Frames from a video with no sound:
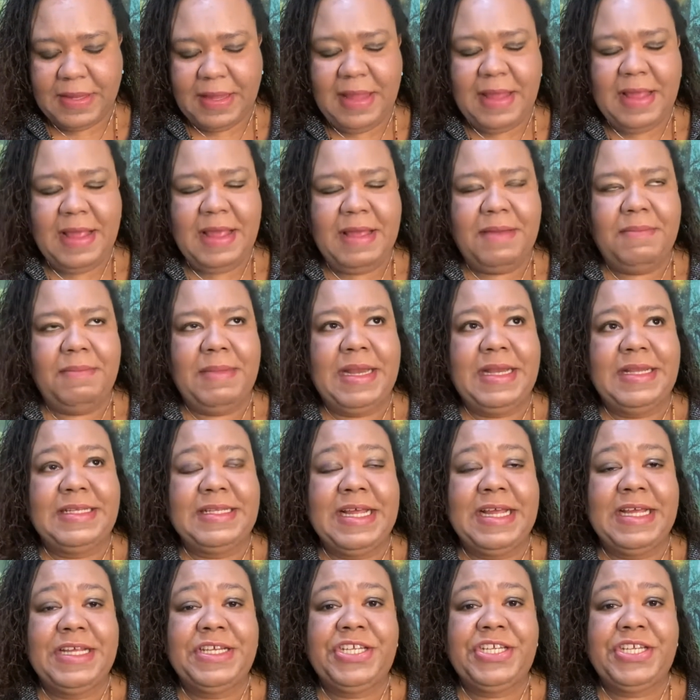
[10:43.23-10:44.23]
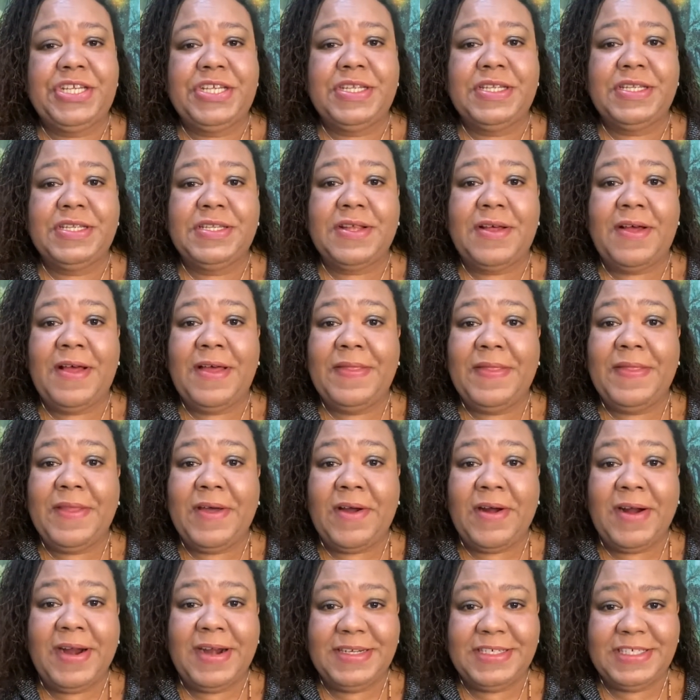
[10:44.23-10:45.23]
Meditations on the
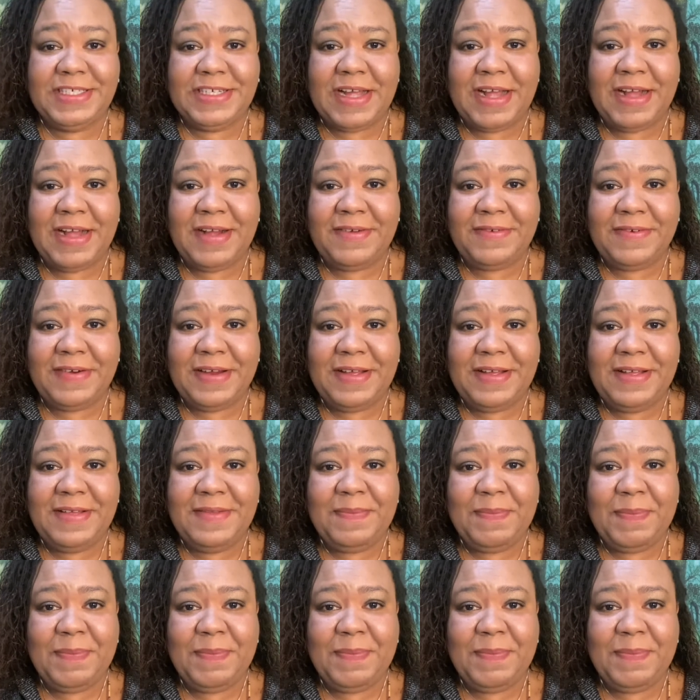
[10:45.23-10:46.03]
heart chakra